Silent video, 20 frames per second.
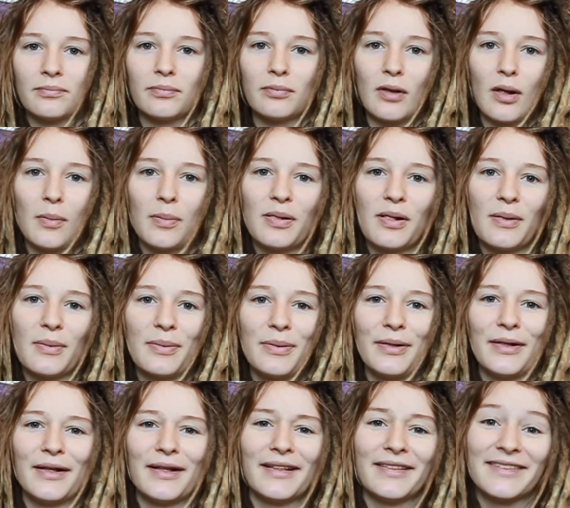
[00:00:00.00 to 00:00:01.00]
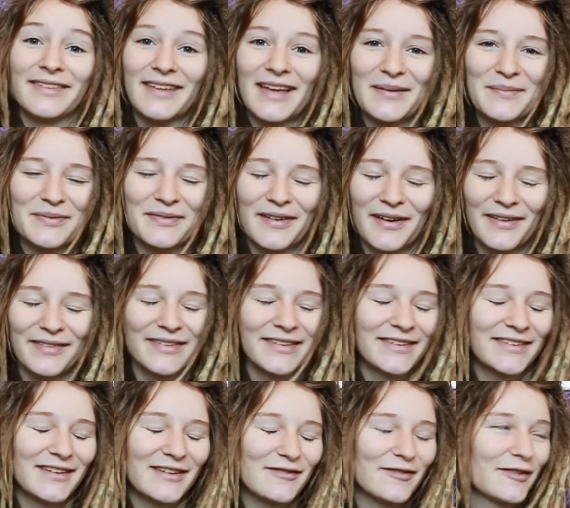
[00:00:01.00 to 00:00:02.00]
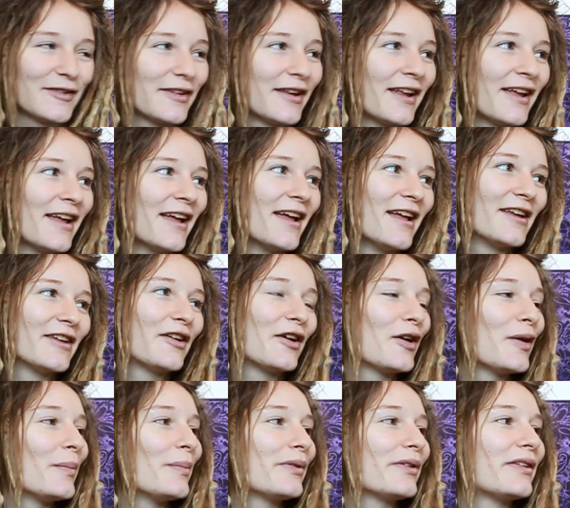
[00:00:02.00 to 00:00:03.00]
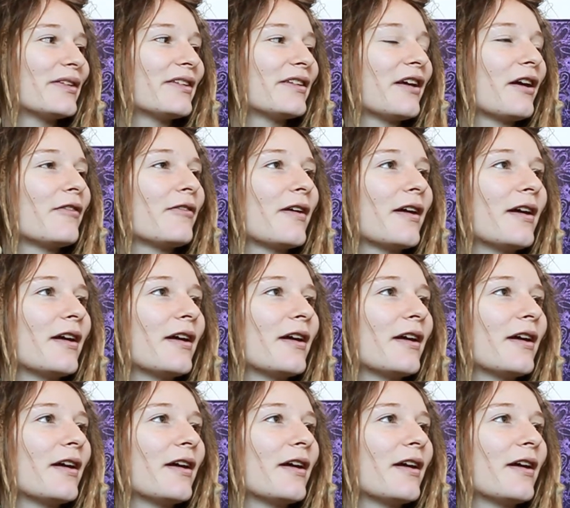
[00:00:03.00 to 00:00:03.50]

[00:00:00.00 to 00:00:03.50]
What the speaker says: blah blah blah, type, all these different terms and stuff.